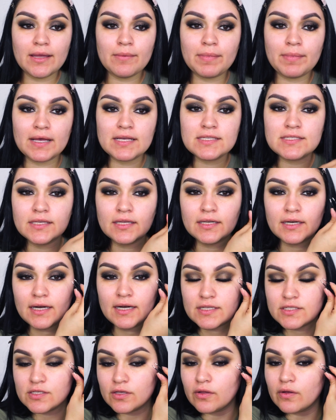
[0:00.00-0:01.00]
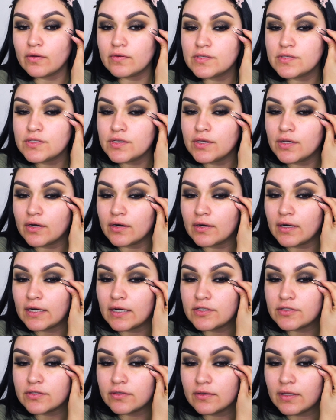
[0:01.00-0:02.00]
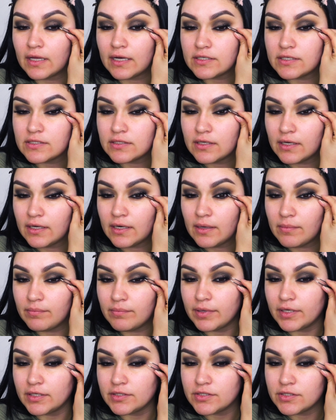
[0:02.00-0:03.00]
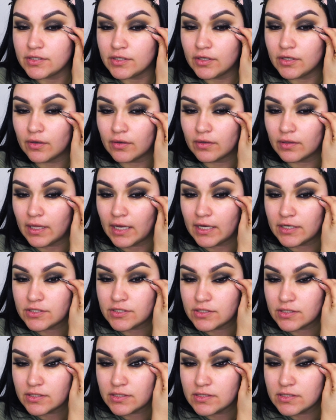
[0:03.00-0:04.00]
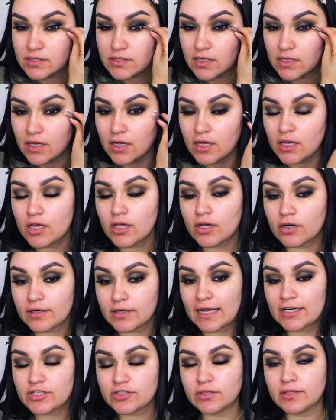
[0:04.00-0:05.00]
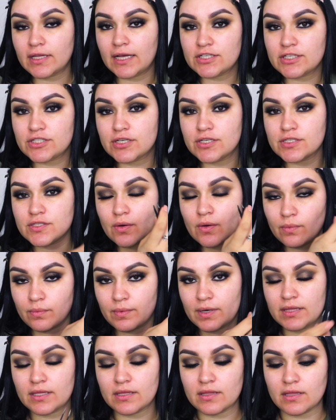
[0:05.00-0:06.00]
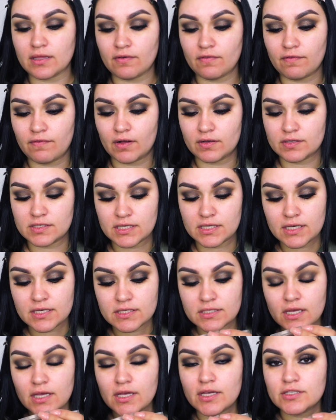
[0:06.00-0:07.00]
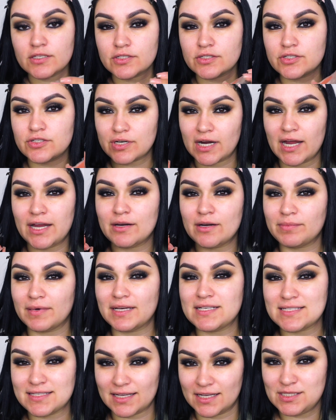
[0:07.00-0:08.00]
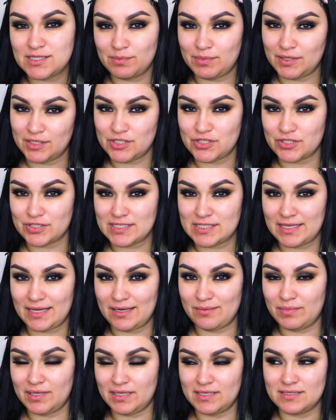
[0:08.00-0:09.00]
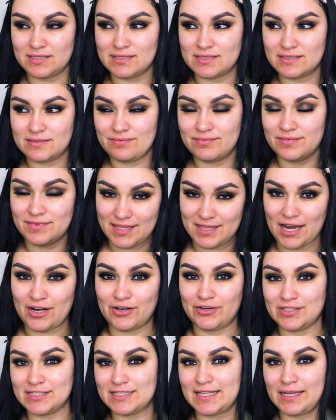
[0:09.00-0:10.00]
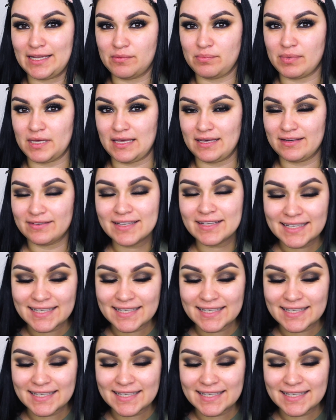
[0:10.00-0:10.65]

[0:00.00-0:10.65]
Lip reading: your best to get it as close to your natural lash line and pinch your lashes, your natural lashes, with the falsies. Just try your best not to pinch your skin because that hurts like a bee.